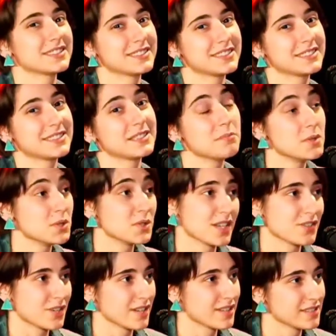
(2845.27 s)

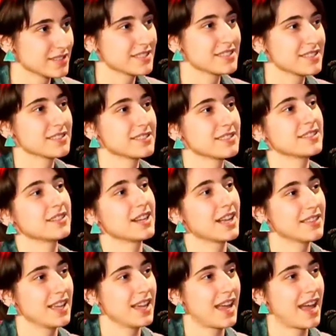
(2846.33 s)
musicians. And
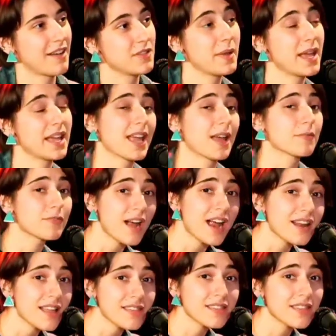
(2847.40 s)
they have the Bandcamp
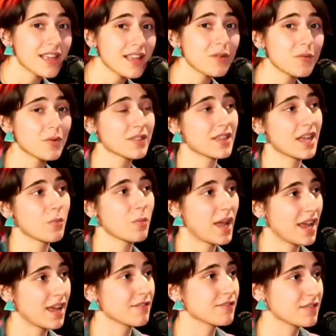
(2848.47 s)
Friday thing where they
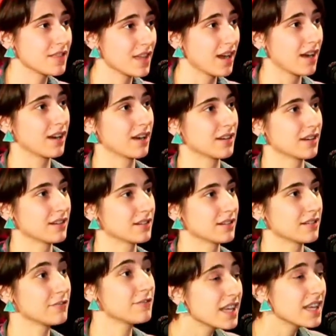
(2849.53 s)
waive their
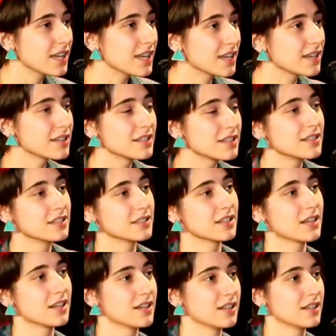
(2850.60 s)
fee,
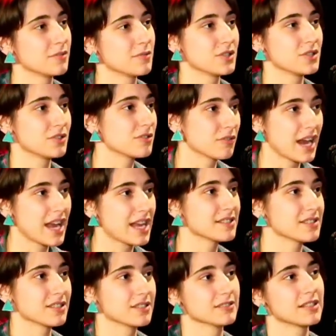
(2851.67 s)
which is great.
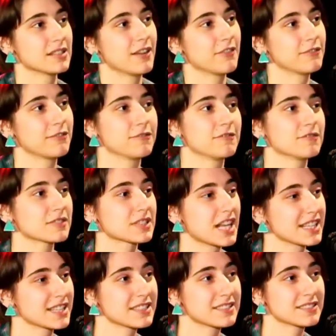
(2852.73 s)
So if
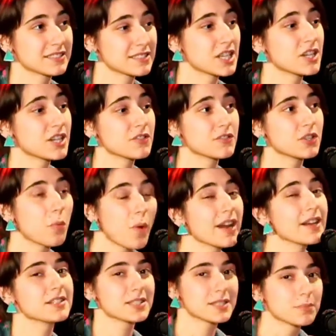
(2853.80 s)
like you're wanting
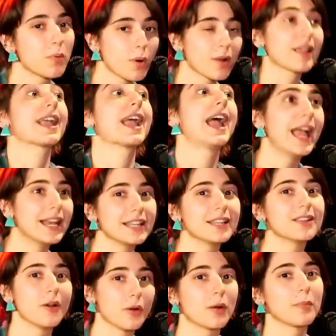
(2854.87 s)
to support like any
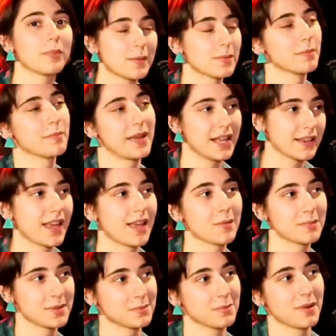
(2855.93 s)
local people, Bandcamp
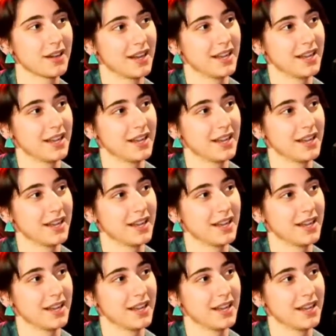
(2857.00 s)
is what I